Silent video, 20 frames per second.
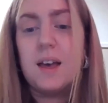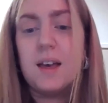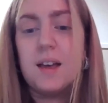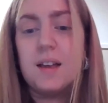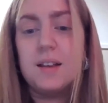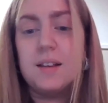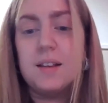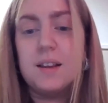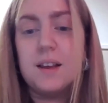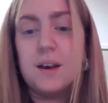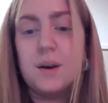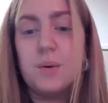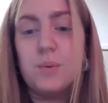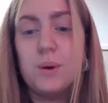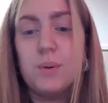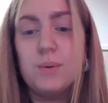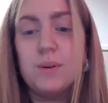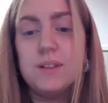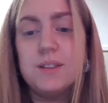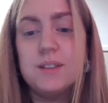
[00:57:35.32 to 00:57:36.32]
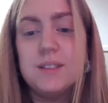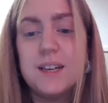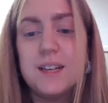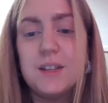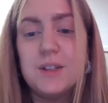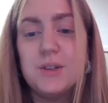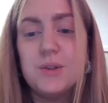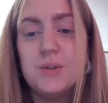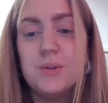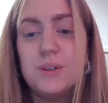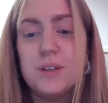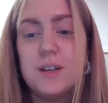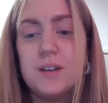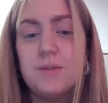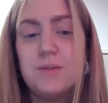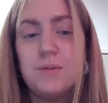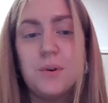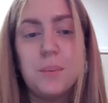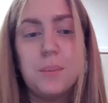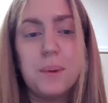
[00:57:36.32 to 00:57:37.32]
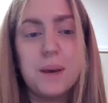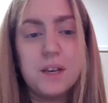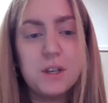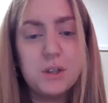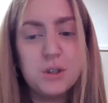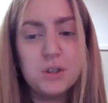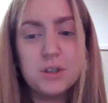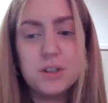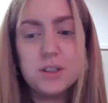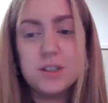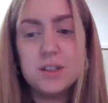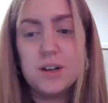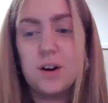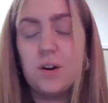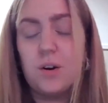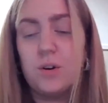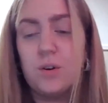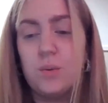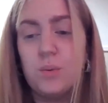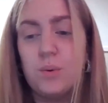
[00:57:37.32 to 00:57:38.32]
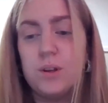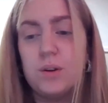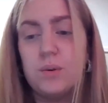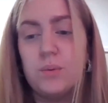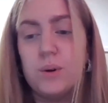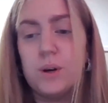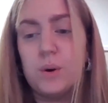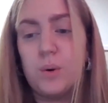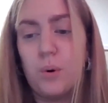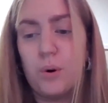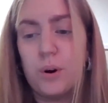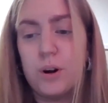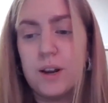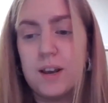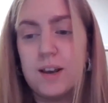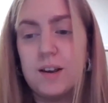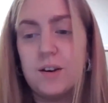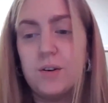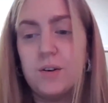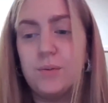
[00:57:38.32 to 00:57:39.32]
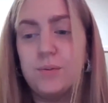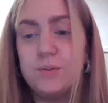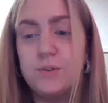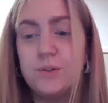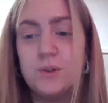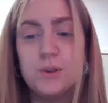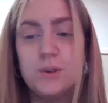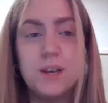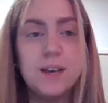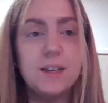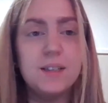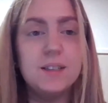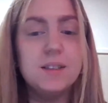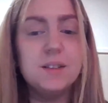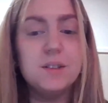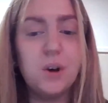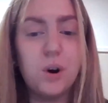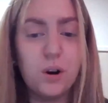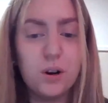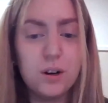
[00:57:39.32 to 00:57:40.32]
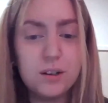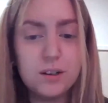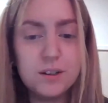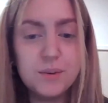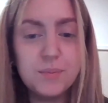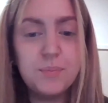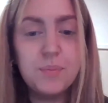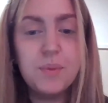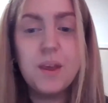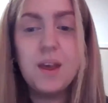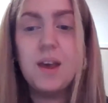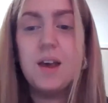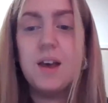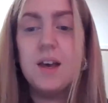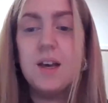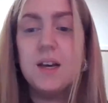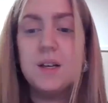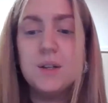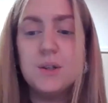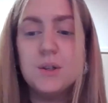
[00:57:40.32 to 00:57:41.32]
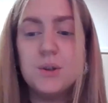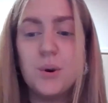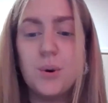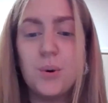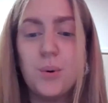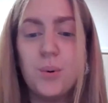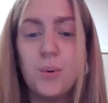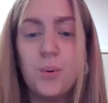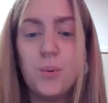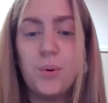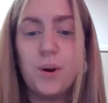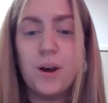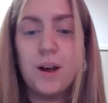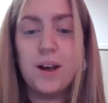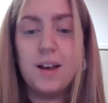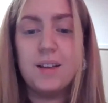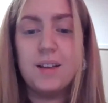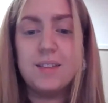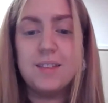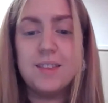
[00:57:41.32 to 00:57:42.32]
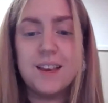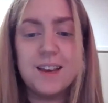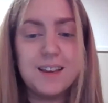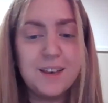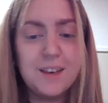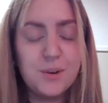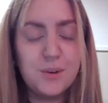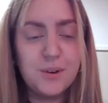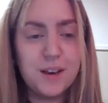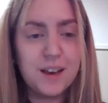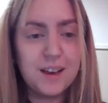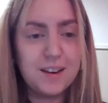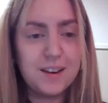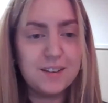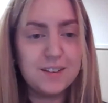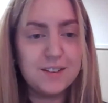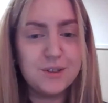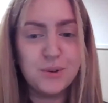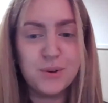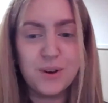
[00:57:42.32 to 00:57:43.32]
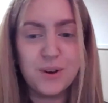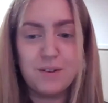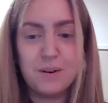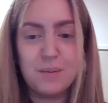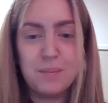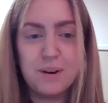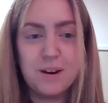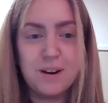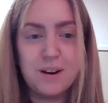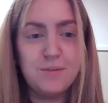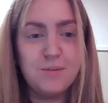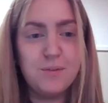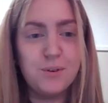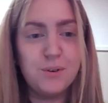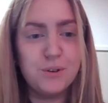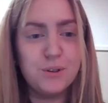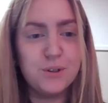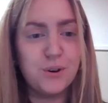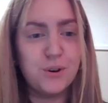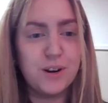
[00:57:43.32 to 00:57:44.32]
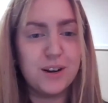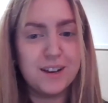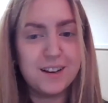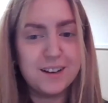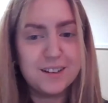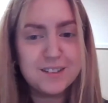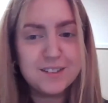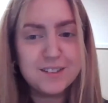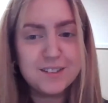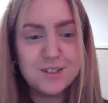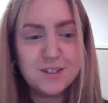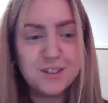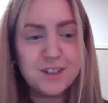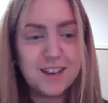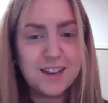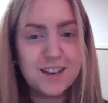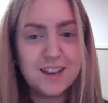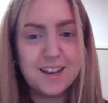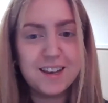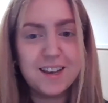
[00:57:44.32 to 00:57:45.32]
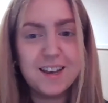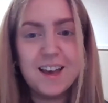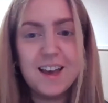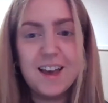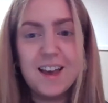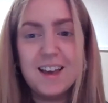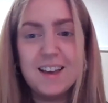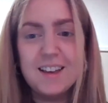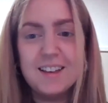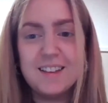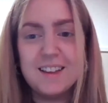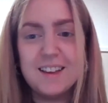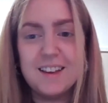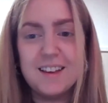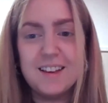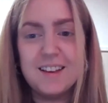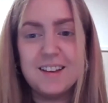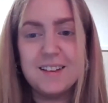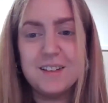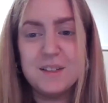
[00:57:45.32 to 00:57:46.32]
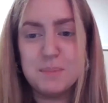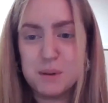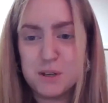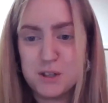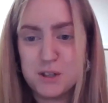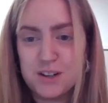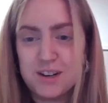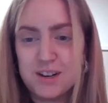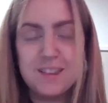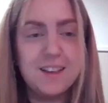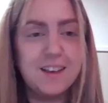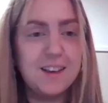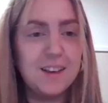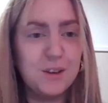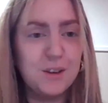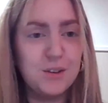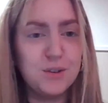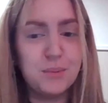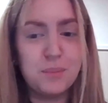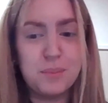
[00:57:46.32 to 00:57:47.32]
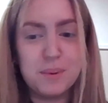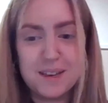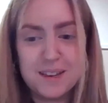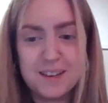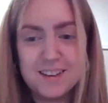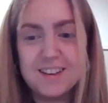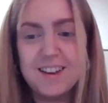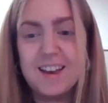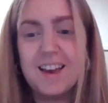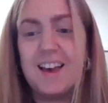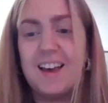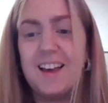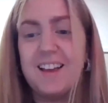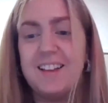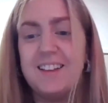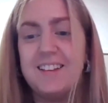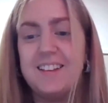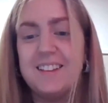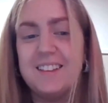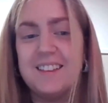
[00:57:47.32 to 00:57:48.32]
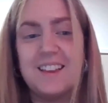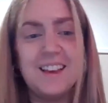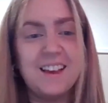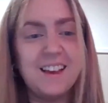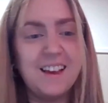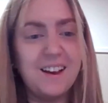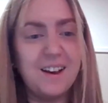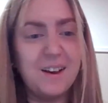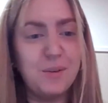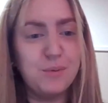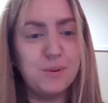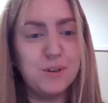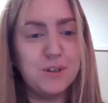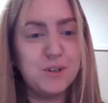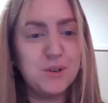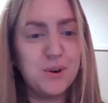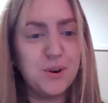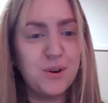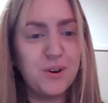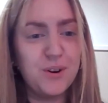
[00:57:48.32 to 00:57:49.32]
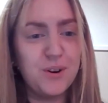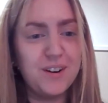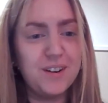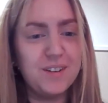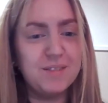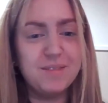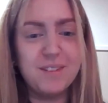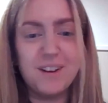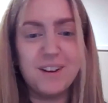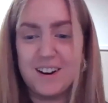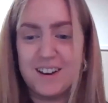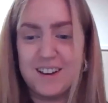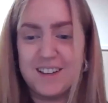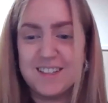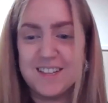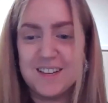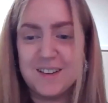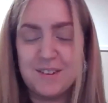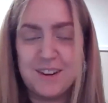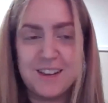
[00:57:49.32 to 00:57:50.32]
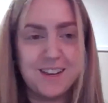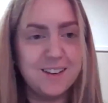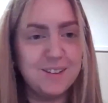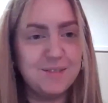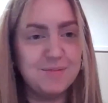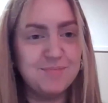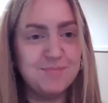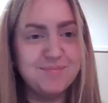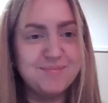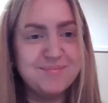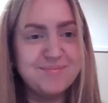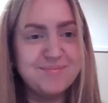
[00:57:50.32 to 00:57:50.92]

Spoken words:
And we will send you the information along with a recording of today's talk. So thank you again to everybody for joining us today. Especially thank you to Bing, and I wish you all a nice evening.